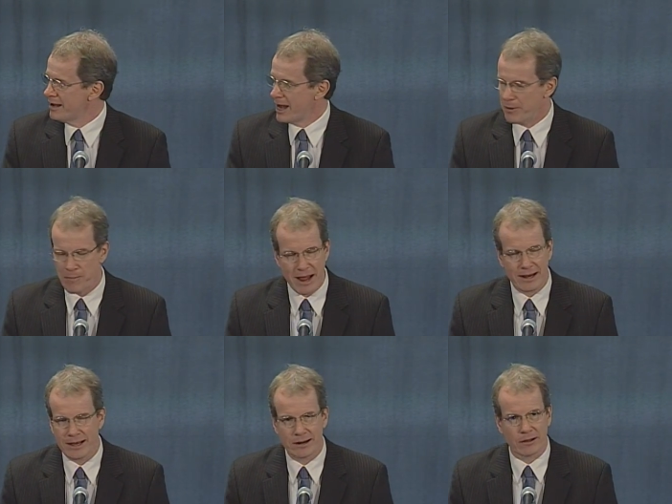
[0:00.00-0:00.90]
I mean, Amanda
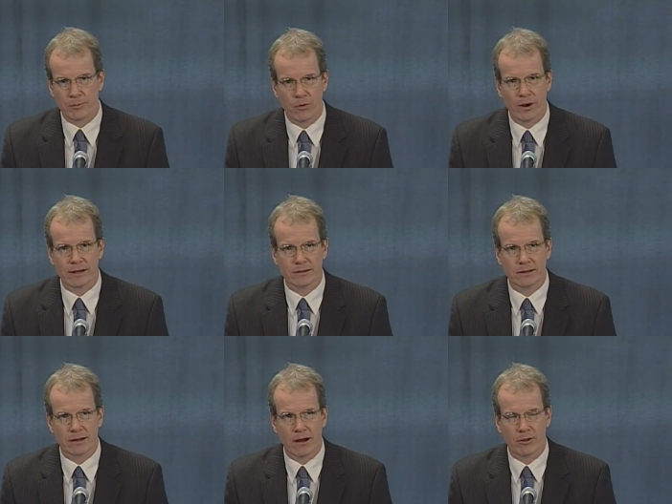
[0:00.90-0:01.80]
hit it on the point,
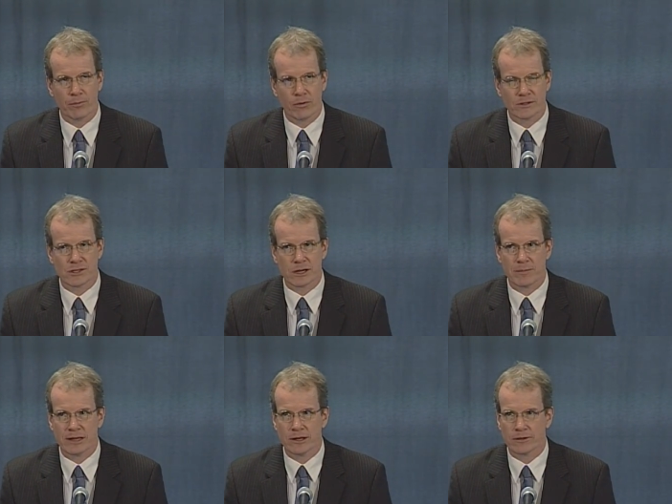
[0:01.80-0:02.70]
uh, all the points here. I
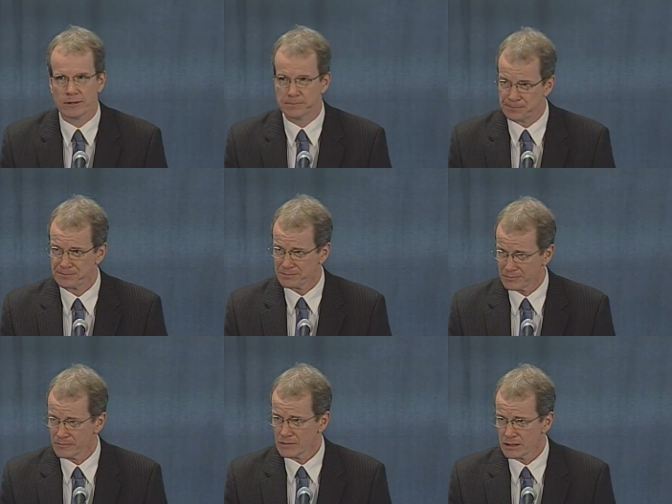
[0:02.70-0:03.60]
mean, you know, the,
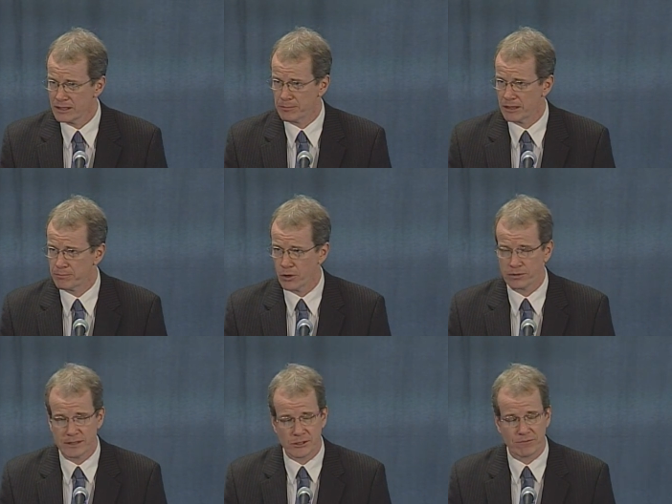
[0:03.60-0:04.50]
in, in both
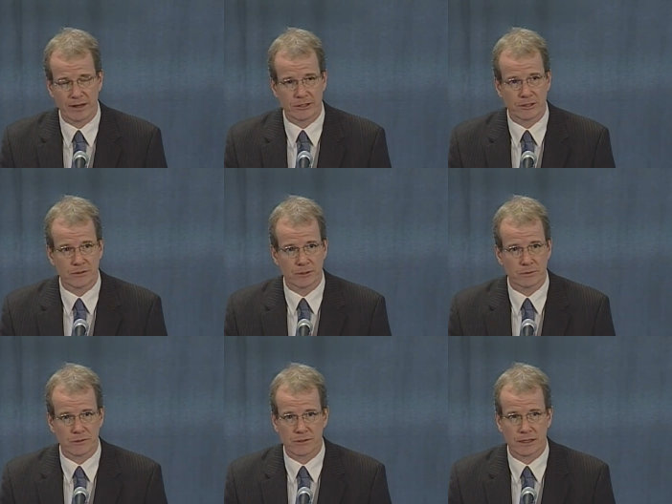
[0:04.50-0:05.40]
of these conventions, it
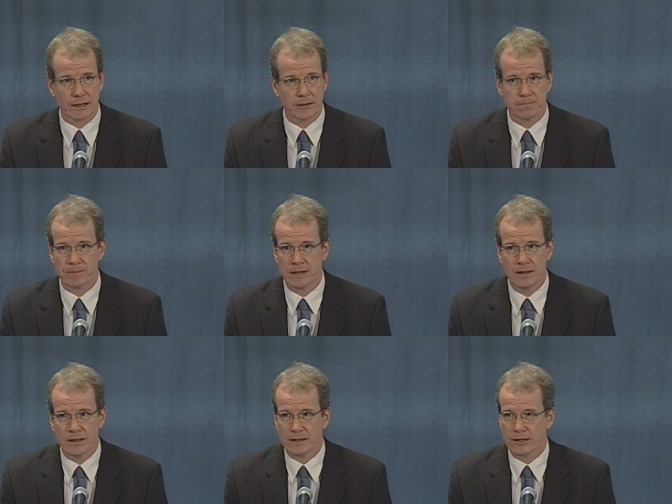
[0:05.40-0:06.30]
was, um,
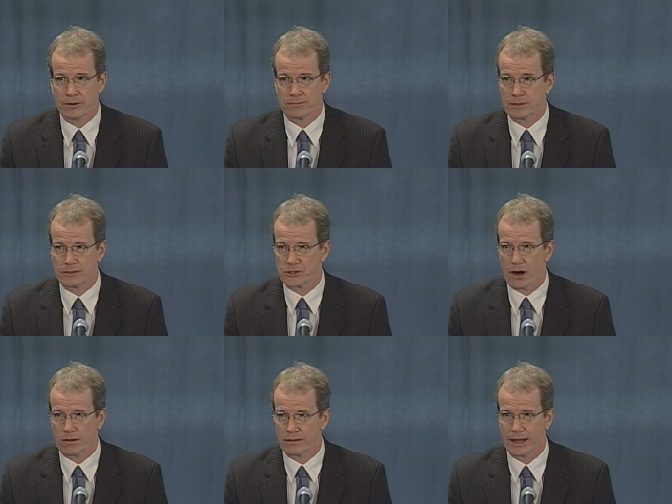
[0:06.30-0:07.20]
you know, the
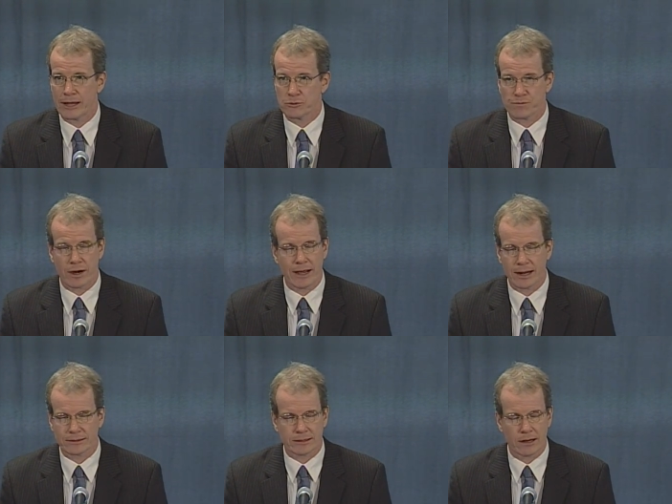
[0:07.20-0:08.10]
start of the day was very
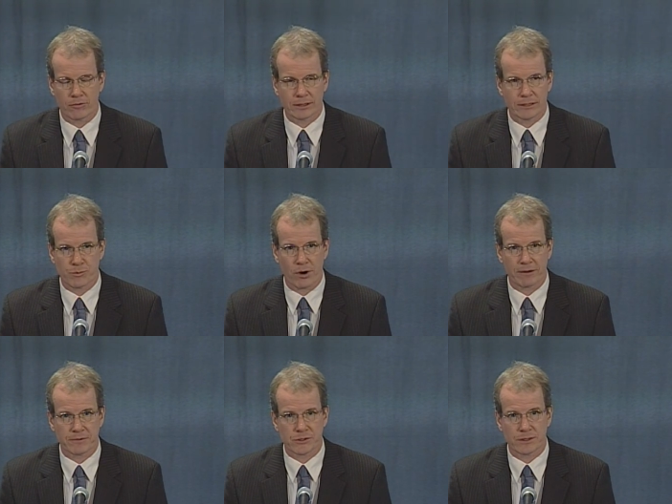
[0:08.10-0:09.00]
hectic covering these
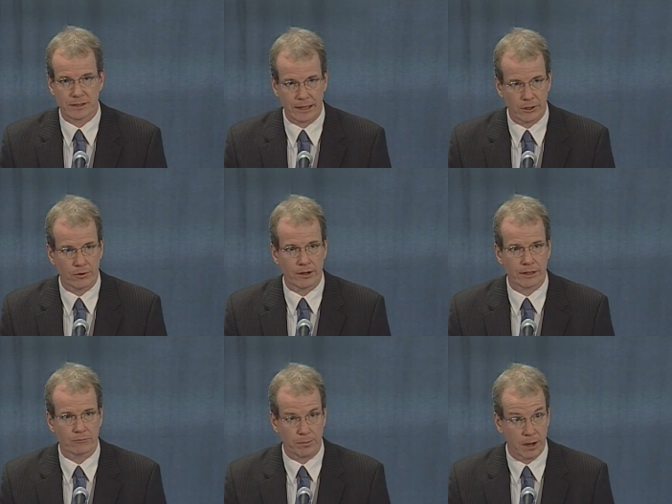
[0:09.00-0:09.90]
breakfasts that the Illinois
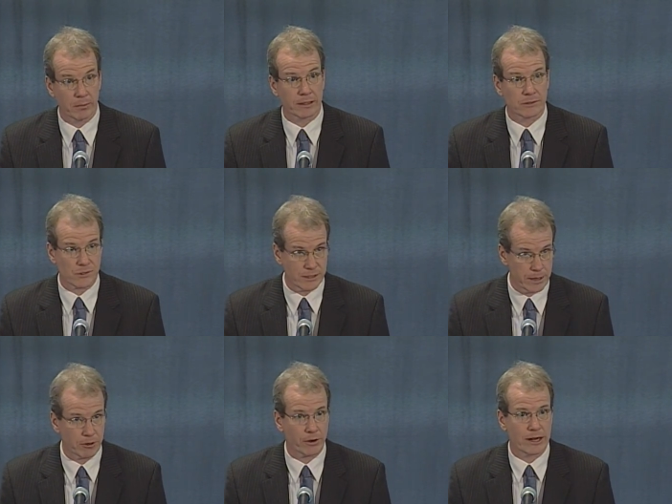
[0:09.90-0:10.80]
Republicans and
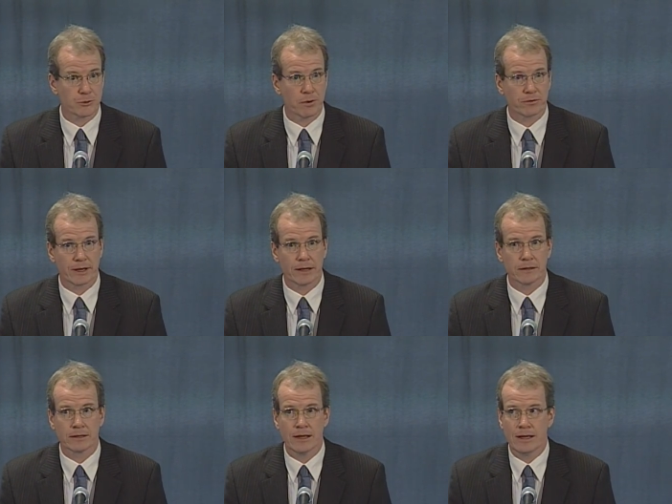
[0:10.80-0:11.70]
Democrats both held.